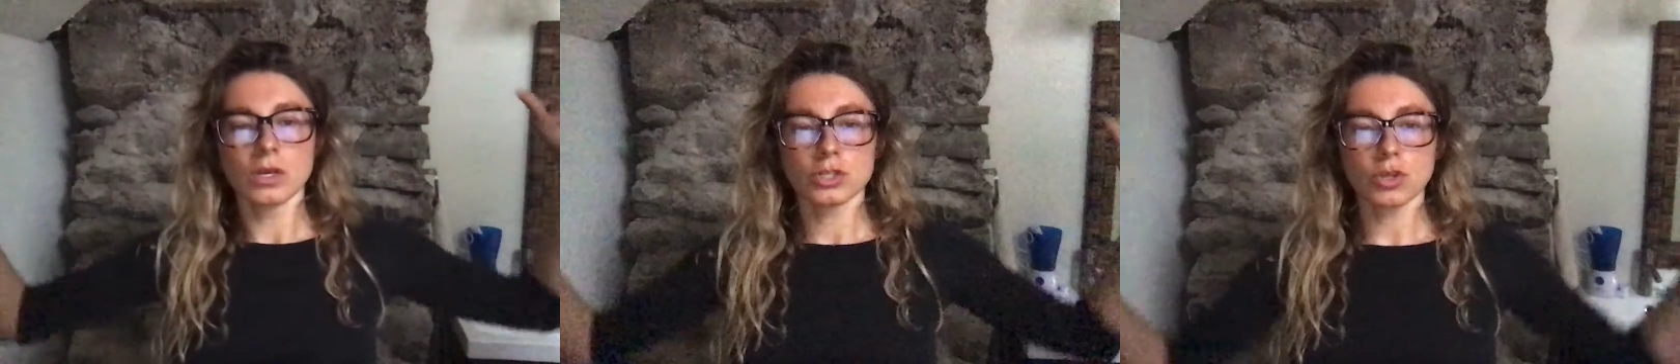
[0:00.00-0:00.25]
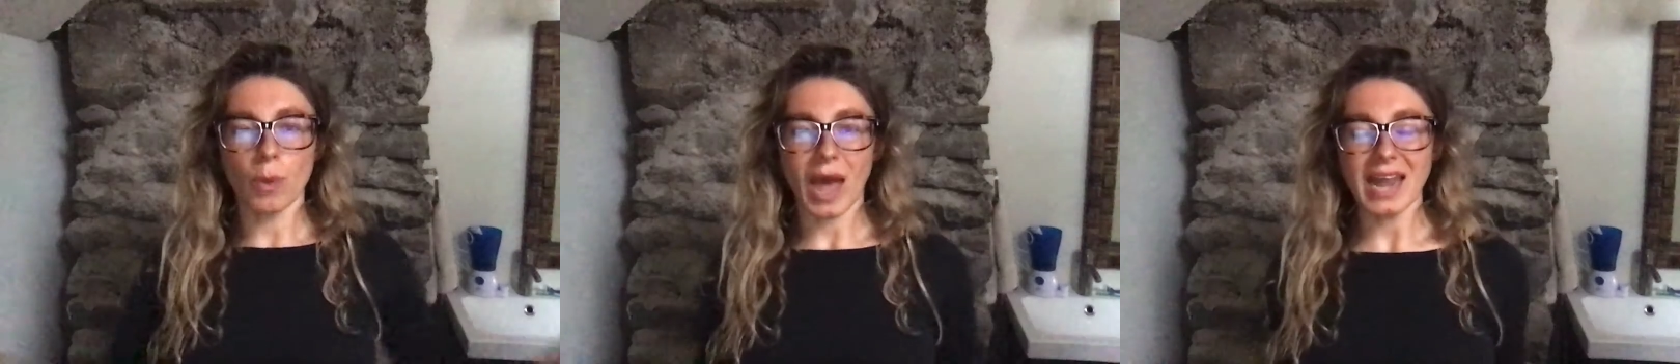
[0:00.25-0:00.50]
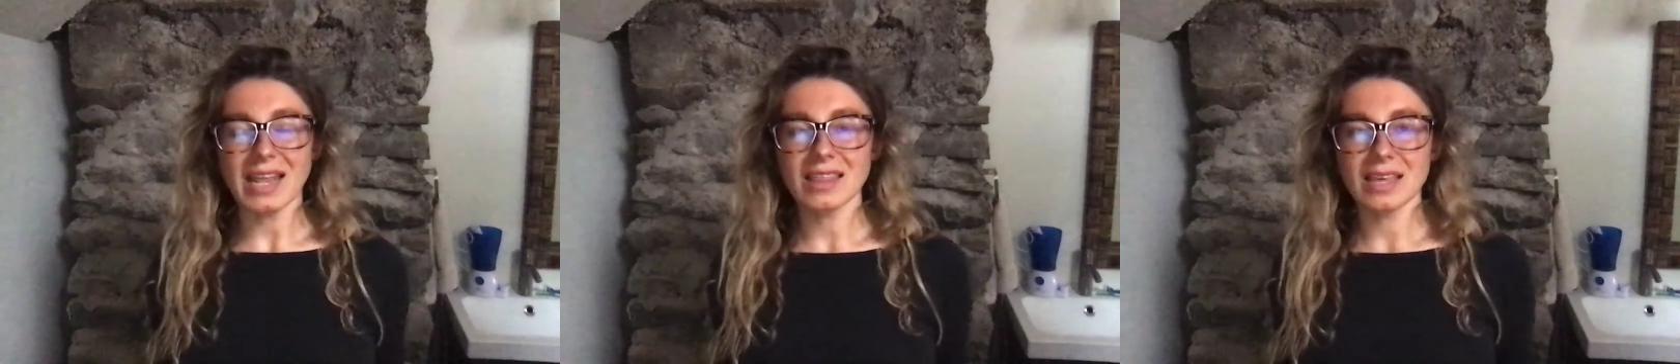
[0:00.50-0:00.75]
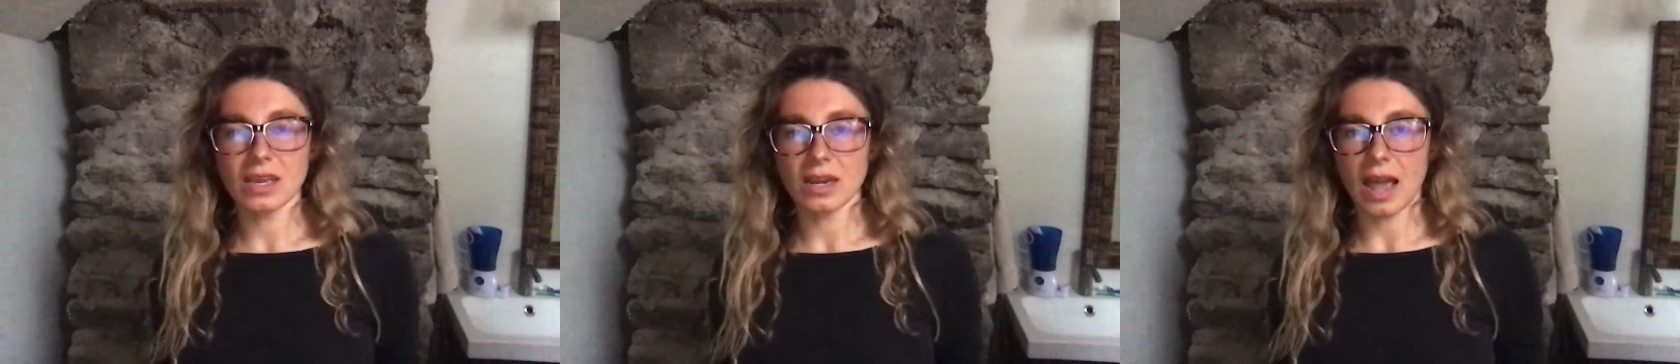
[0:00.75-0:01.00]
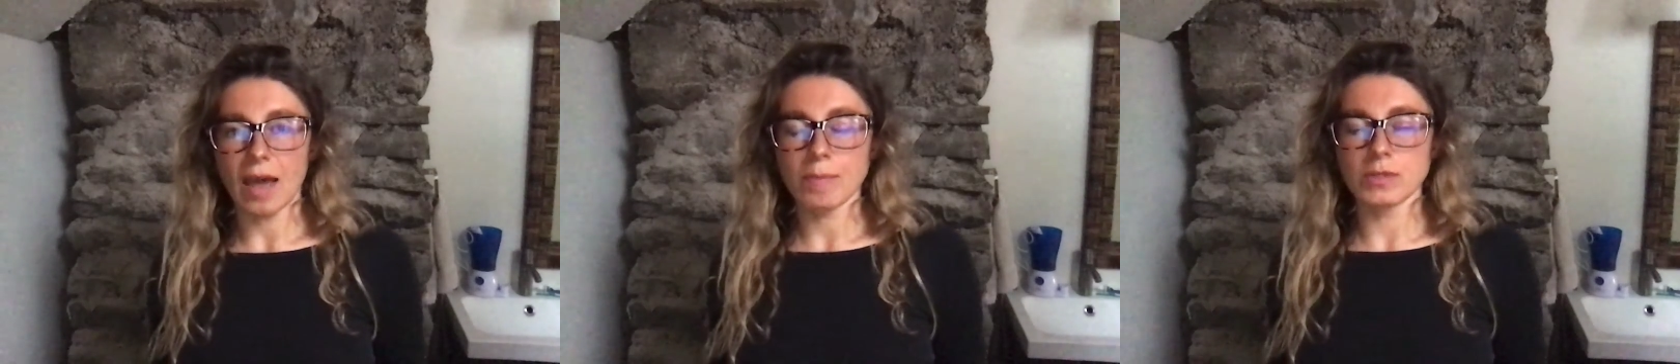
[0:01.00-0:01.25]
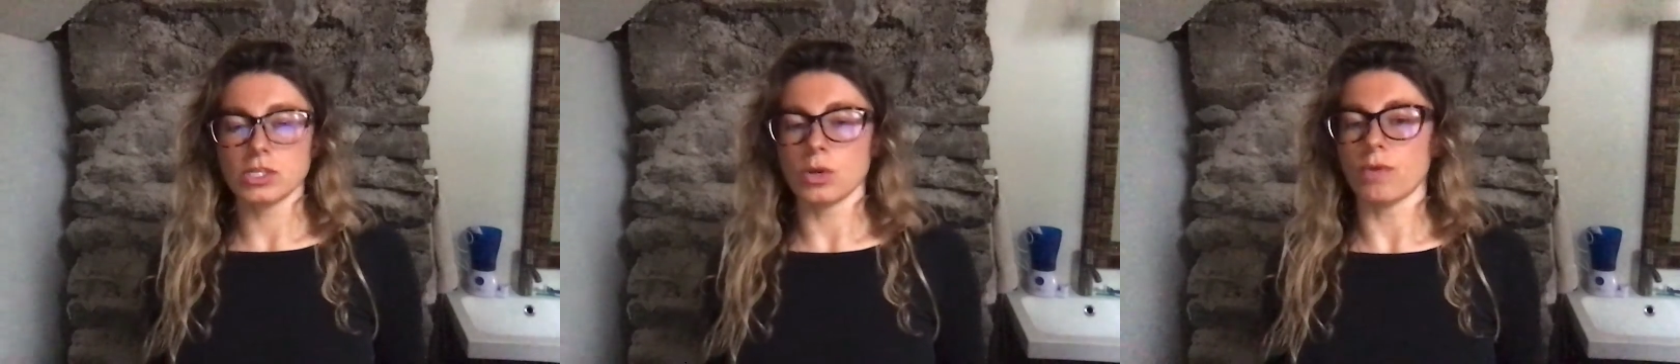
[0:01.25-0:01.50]
So anything can
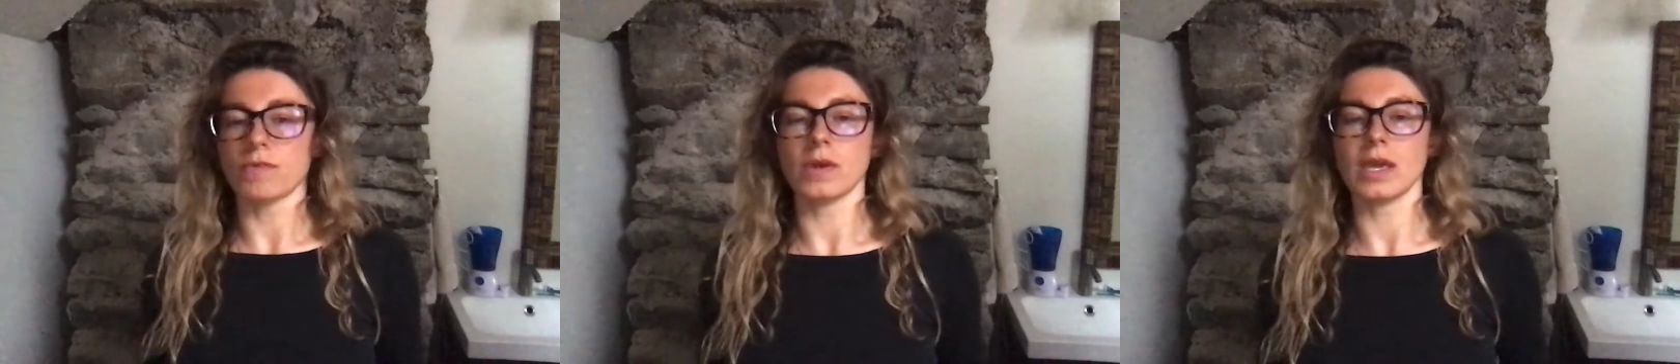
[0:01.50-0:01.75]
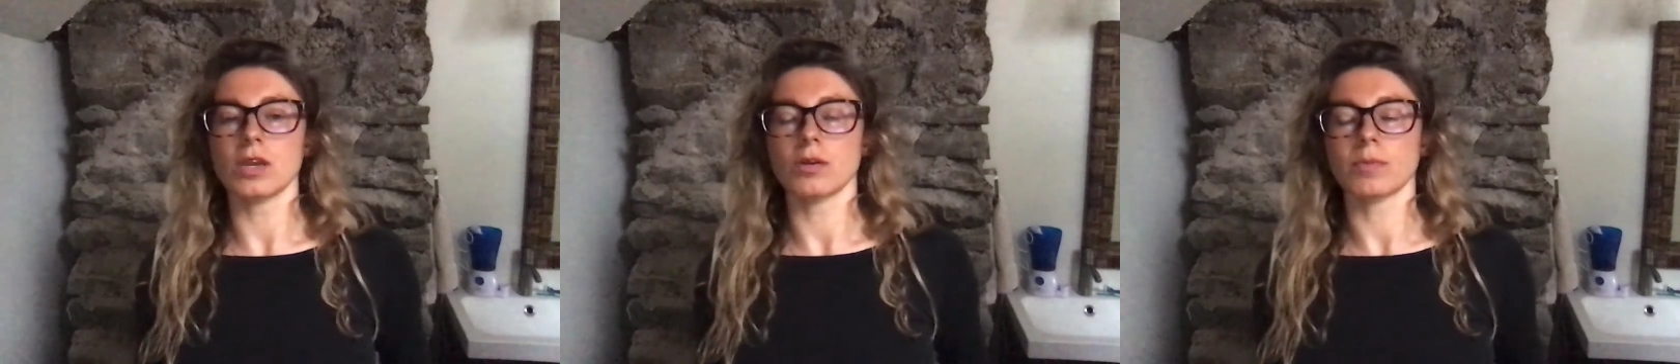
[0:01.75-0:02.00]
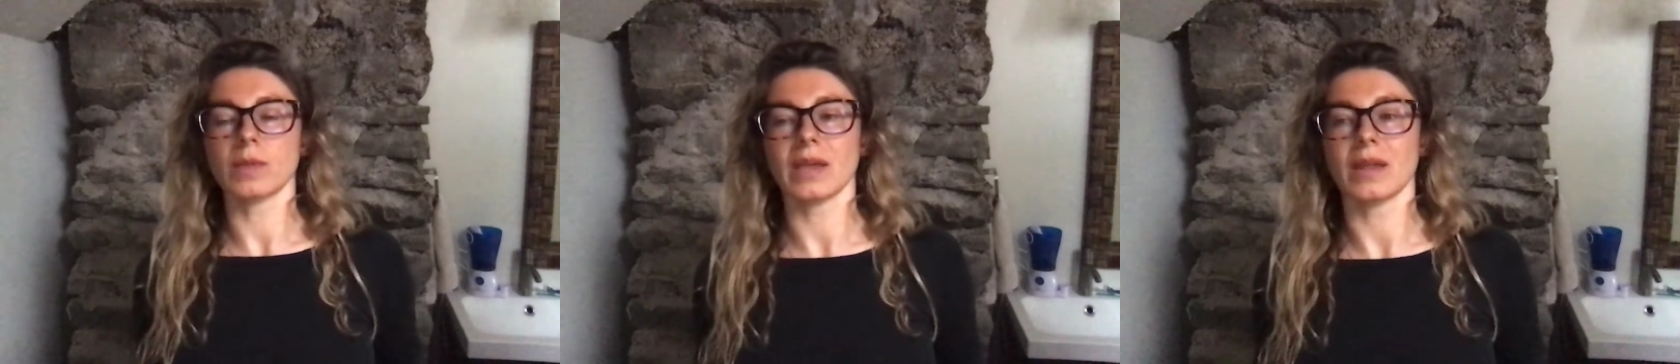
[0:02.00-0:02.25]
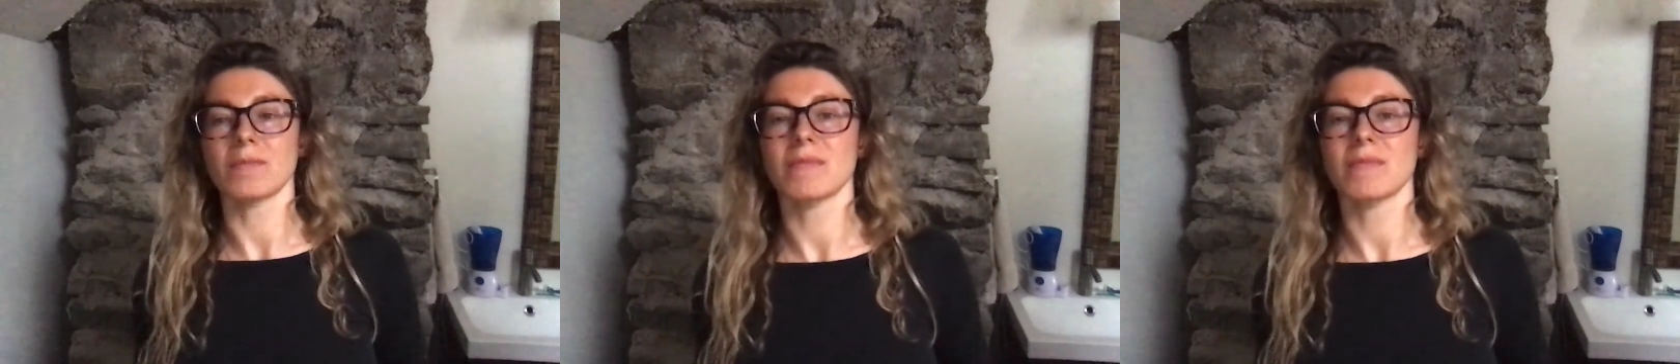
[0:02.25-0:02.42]
happen to you if you eat your plant.